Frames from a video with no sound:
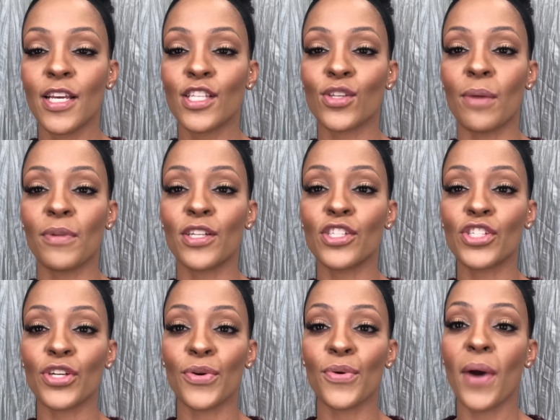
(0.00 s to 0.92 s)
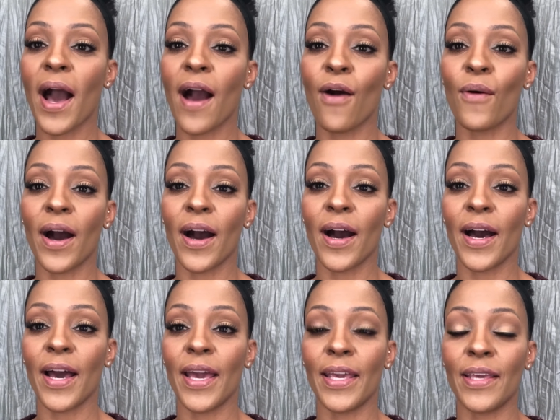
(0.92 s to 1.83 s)
So I'm going to show you how
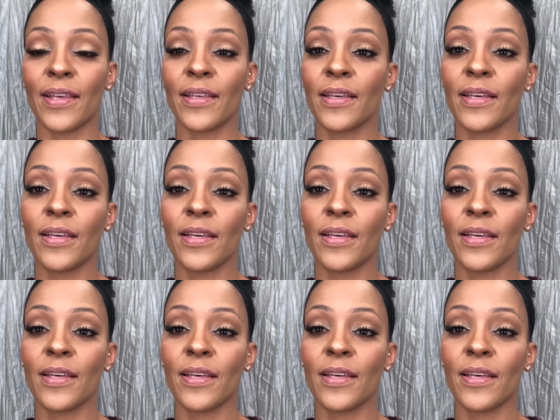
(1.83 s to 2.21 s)
I